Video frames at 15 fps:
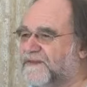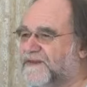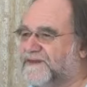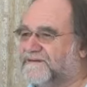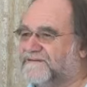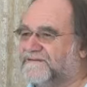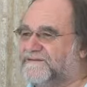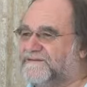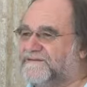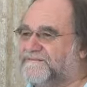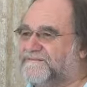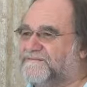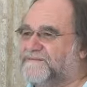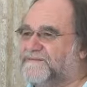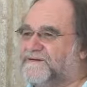and
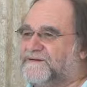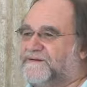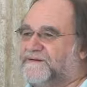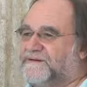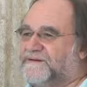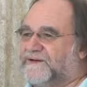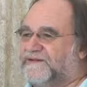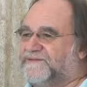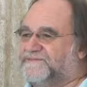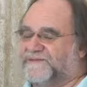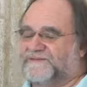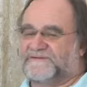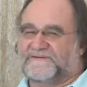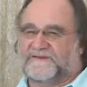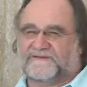I
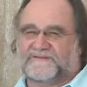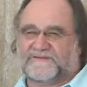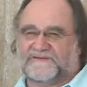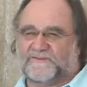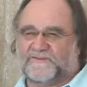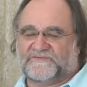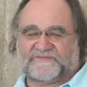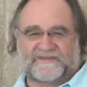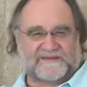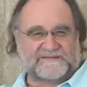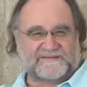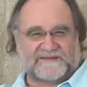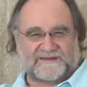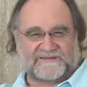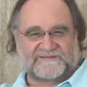spent, I think it was
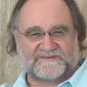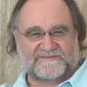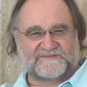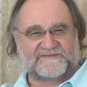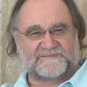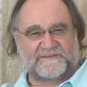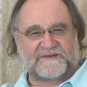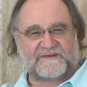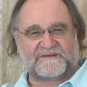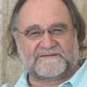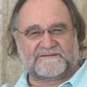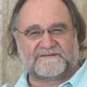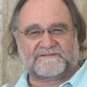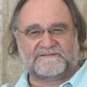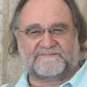10 days in
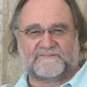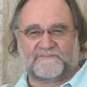Spain.